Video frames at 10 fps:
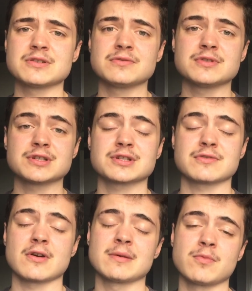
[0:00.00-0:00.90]
to
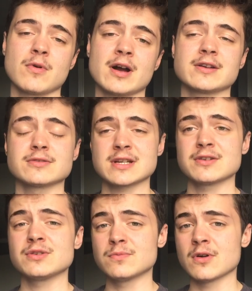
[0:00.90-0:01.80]
describe why, and I'll
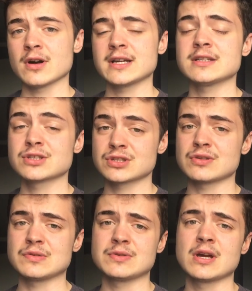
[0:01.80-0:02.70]
tell you why
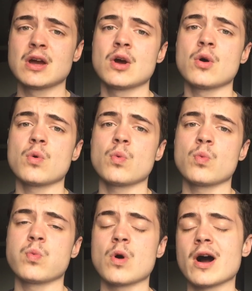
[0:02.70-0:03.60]
soon,
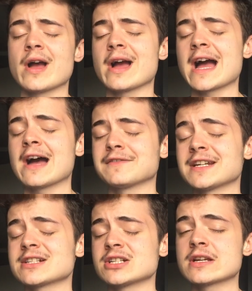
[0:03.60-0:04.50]
why I
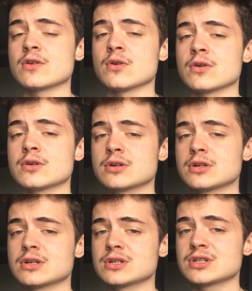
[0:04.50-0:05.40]
haven't actually got
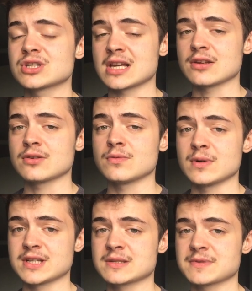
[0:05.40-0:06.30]
Cello
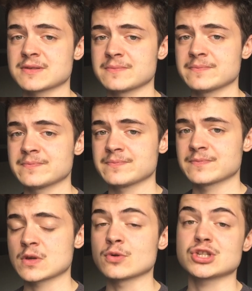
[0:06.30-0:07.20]
Wisps
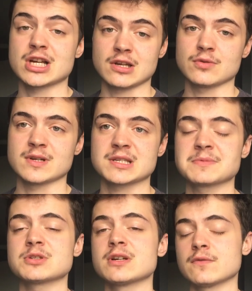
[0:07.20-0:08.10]
or Cello
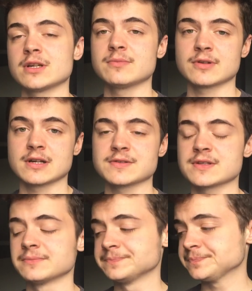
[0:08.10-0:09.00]
Wisps, whichever way you
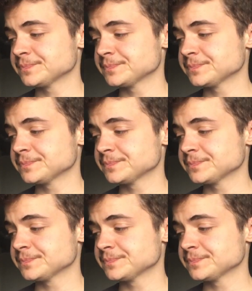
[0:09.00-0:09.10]
pronounce it.